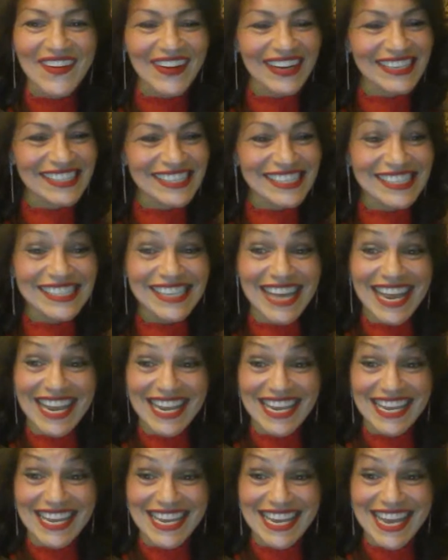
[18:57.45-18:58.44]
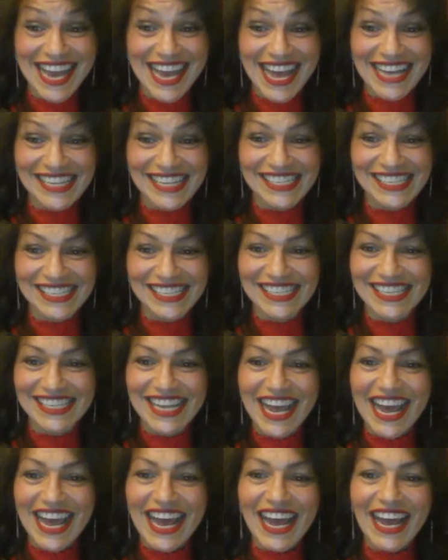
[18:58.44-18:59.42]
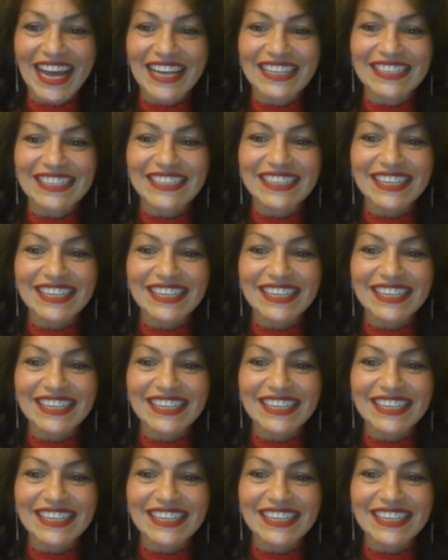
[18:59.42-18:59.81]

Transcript: Grizz is saying yes. And